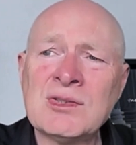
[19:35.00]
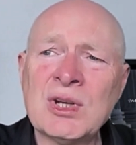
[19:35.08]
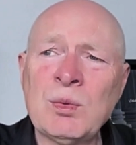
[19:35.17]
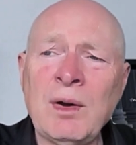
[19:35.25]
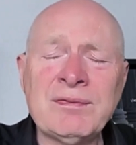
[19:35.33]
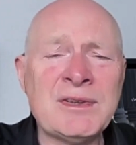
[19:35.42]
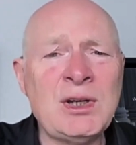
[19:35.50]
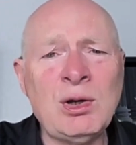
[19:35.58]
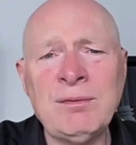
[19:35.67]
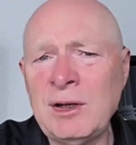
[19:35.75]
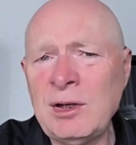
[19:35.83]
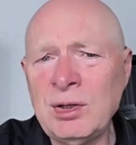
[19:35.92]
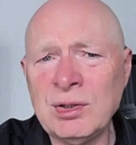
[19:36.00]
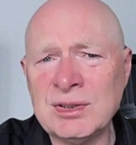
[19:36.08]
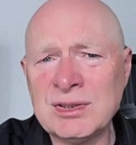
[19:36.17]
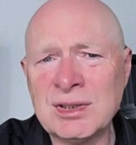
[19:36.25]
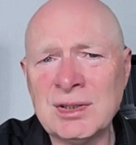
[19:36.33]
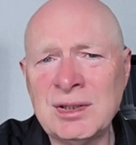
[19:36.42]
so often
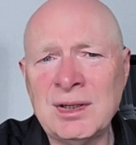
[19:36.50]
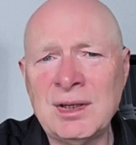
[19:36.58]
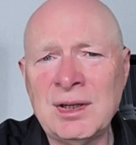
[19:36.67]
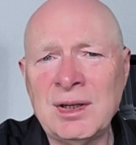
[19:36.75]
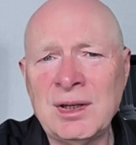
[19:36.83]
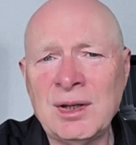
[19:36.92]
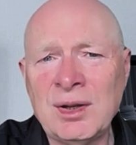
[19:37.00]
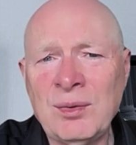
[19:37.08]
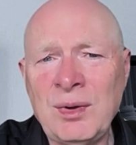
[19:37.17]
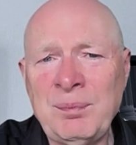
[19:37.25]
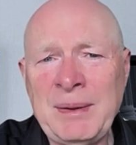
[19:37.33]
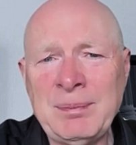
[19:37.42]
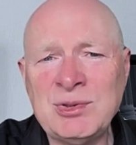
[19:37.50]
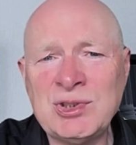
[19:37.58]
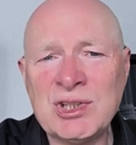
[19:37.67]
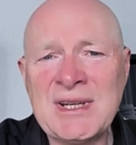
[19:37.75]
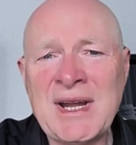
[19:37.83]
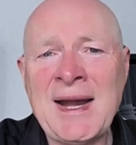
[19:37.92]
overlooked. When people
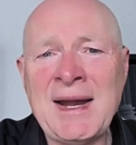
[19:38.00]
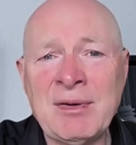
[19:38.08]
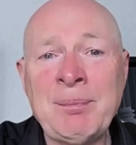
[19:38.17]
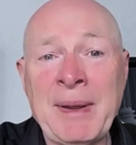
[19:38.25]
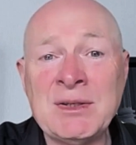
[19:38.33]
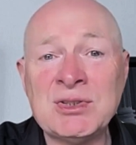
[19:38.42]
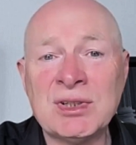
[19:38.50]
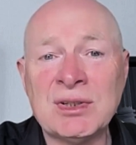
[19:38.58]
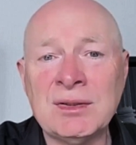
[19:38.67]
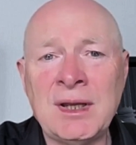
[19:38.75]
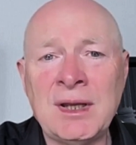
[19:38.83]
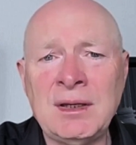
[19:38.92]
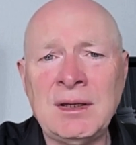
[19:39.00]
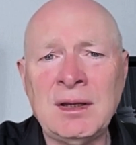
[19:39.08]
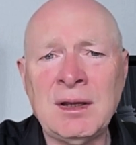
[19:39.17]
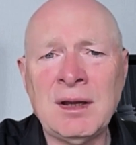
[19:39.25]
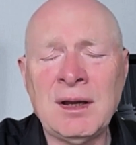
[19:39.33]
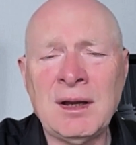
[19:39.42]
just have a pension, they
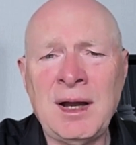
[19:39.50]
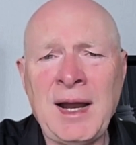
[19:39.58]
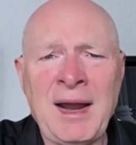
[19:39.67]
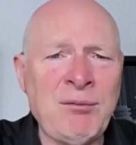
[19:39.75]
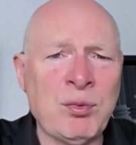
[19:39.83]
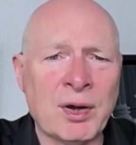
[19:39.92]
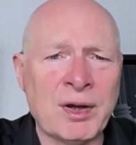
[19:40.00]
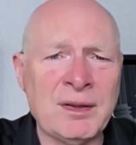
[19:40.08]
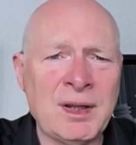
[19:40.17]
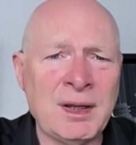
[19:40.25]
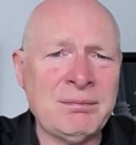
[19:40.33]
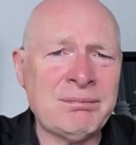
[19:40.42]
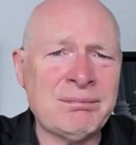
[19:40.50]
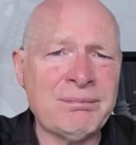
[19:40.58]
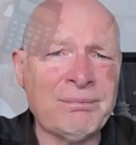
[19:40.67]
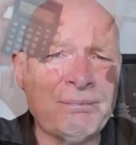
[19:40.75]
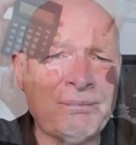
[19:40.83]
have one and they